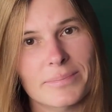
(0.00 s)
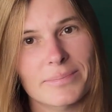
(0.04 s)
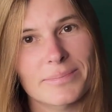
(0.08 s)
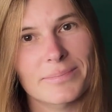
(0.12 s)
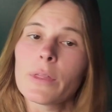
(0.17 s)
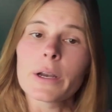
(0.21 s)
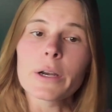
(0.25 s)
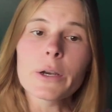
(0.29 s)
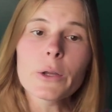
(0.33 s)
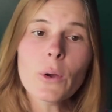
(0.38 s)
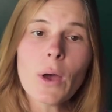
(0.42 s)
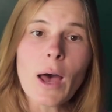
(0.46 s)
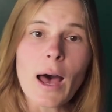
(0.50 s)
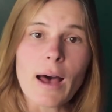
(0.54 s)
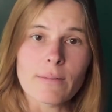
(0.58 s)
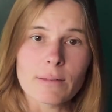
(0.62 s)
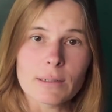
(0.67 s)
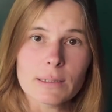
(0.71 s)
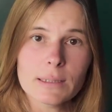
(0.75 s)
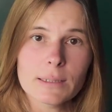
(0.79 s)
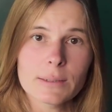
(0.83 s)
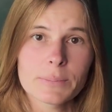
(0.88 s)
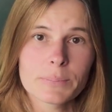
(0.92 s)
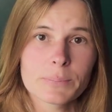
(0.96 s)
There you have
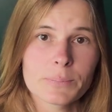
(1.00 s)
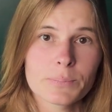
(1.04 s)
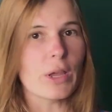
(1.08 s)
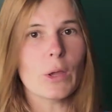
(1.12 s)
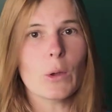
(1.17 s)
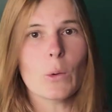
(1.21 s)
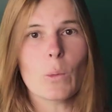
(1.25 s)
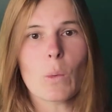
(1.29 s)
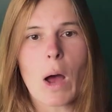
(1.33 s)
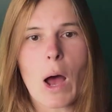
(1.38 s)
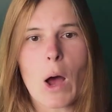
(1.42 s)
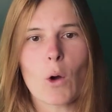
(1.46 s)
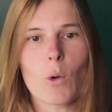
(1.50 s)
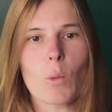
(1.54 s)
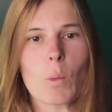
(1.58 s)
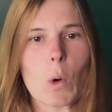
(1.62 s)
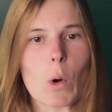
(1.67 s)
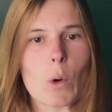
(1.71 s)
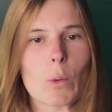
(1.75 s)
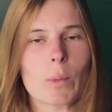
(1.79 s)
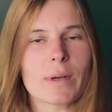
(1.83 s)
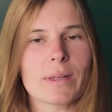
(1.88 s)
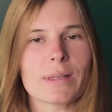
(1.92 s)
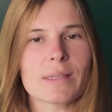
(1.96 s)
it, three wow
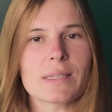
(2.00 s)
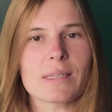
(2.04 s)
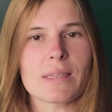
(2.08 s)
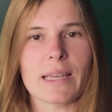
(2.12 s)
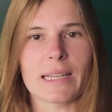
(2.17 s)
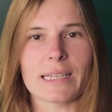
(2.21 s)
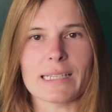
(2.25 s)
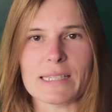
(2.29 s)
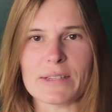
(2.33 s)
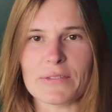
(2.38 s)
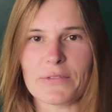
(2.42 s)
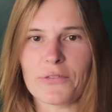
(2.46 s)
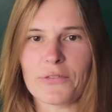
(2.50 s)
moments that